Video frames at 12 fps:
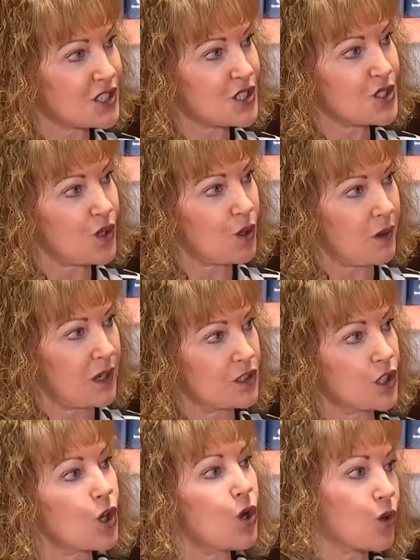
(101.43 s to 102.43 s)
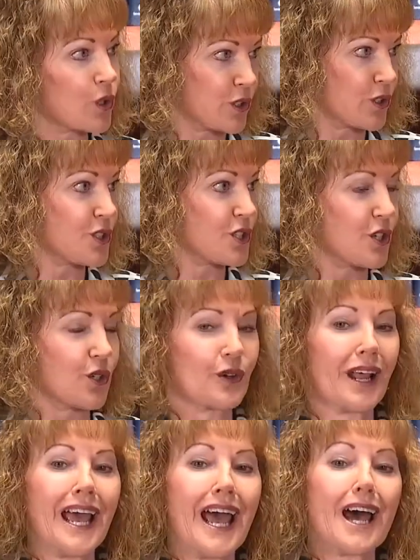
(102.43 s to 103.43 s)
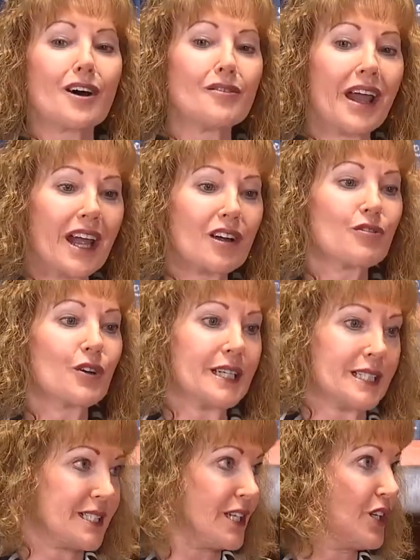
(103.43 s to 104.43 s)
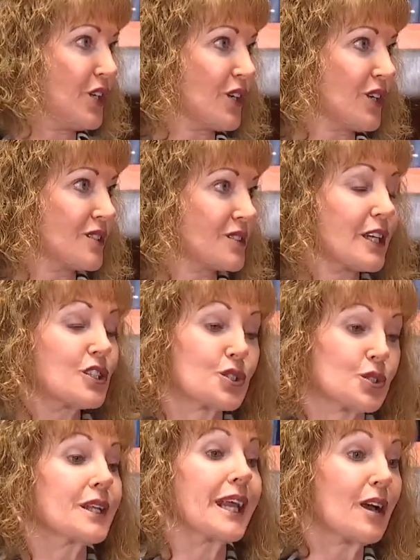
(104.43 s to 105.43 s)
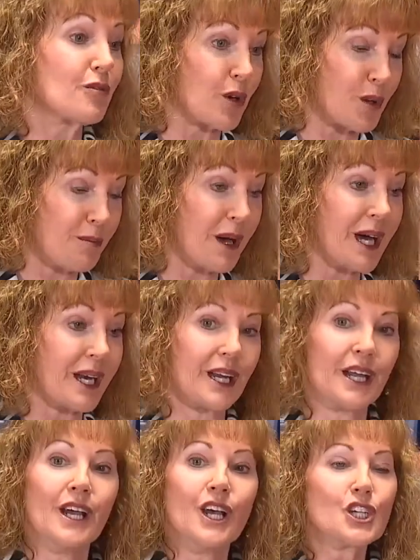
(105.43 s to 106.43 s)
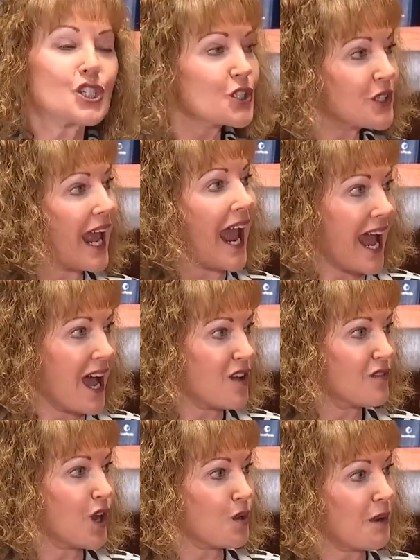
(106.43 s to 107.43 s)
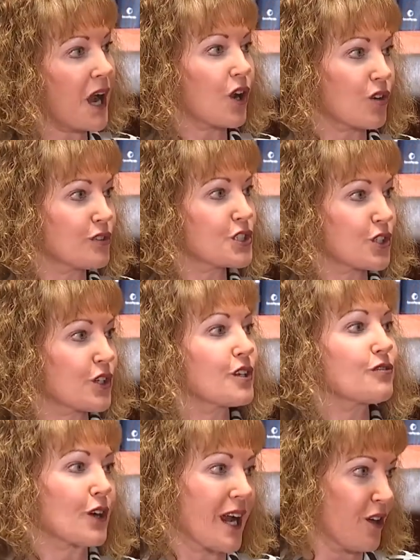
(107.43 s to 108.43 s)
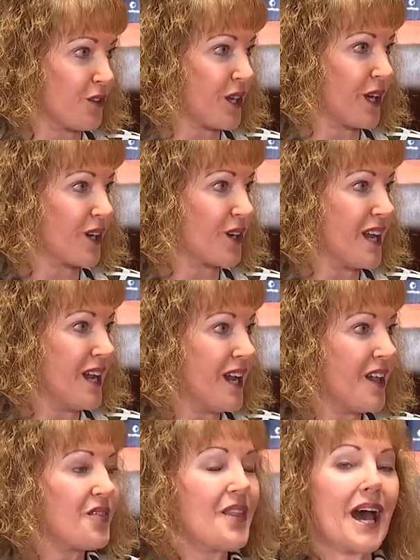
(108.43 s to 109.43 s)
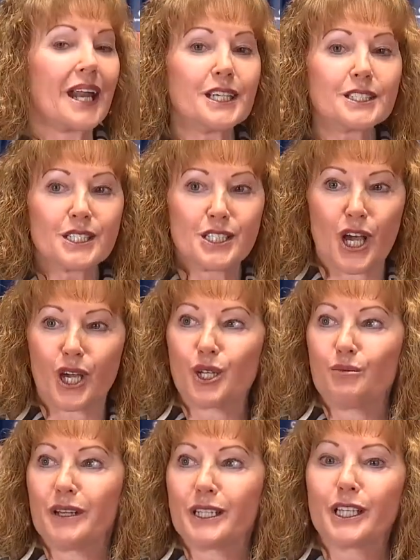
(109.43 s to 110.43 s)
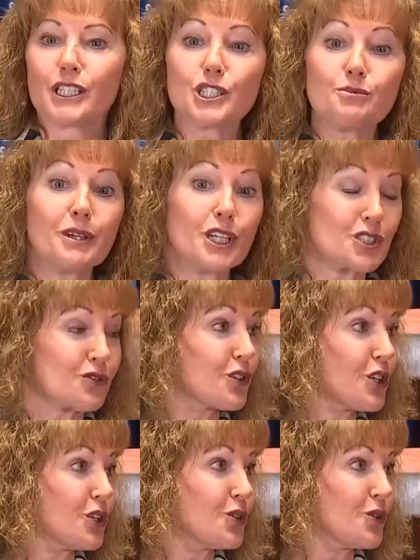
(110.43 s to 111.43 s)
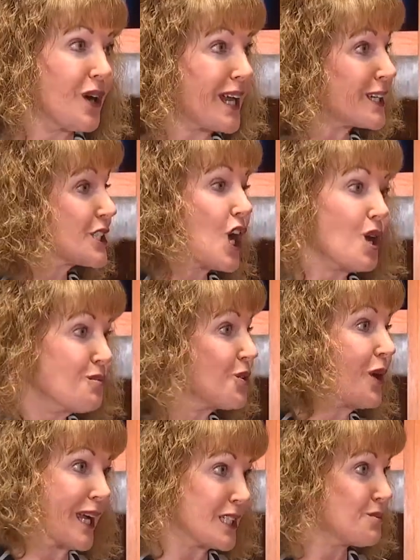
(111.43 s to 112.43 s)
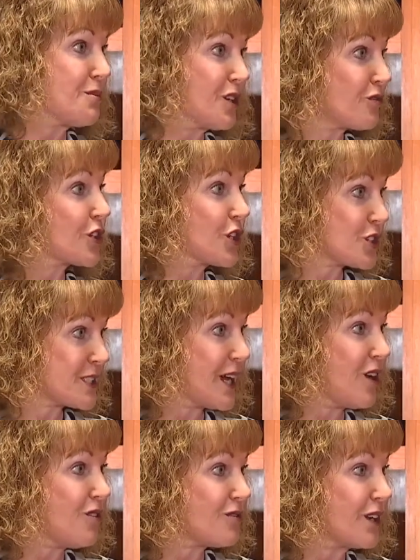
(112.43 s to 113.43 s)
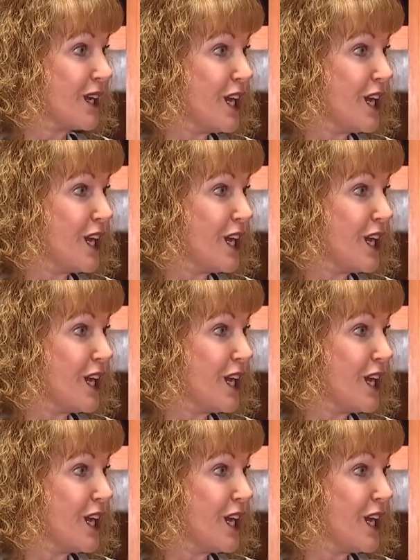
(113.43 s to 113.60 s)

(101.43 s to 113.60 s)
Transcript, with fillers: to do around the cornerstone of every senior and truly everybody should have a power of attorney for health care. Mm -hmm. That is a document mm -hmm. that speaks for you at a time you can't speak for yourself,